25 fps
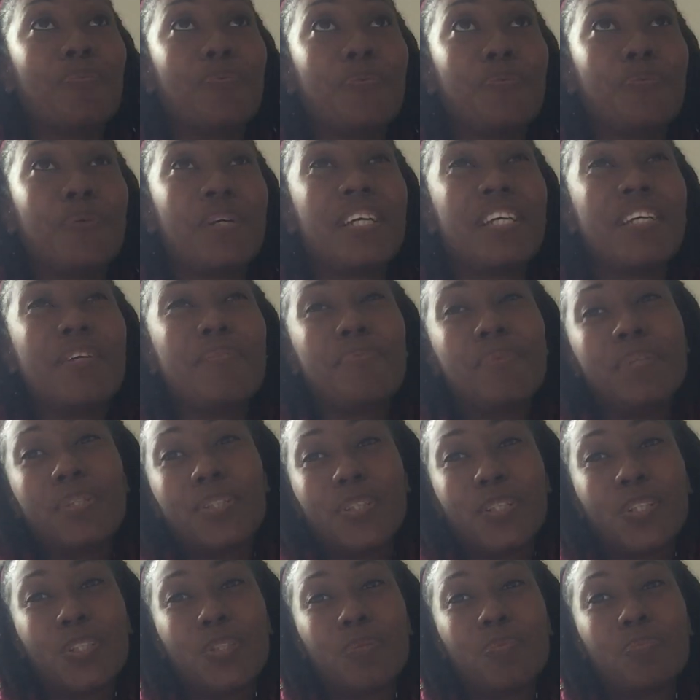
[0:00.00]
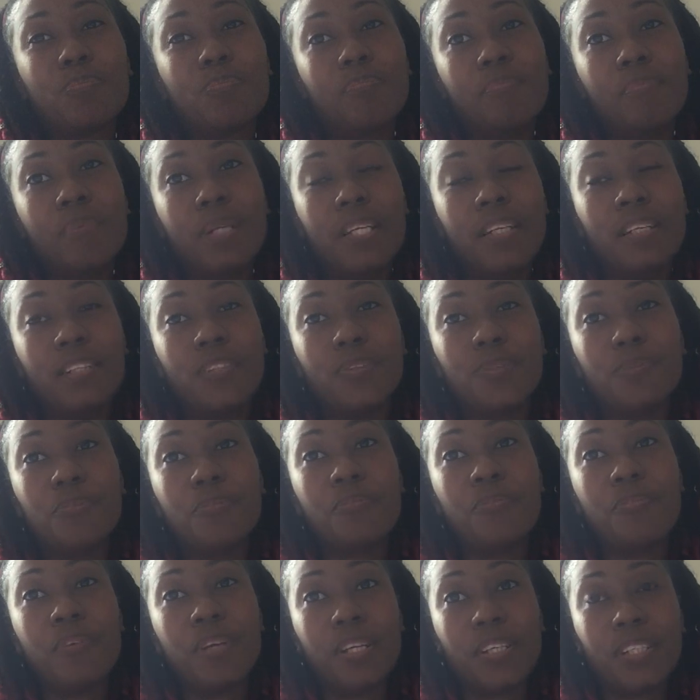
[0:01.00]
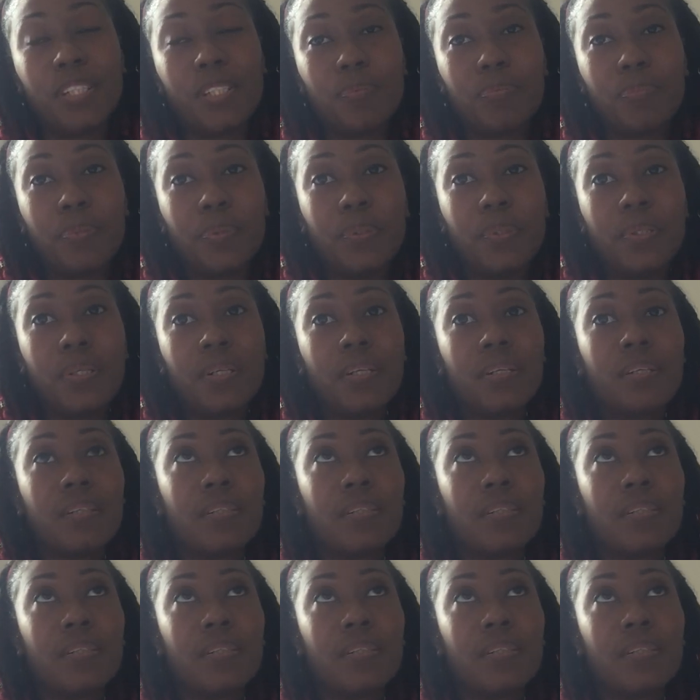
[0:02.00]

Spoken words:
We keep in touch mainly through Facebook.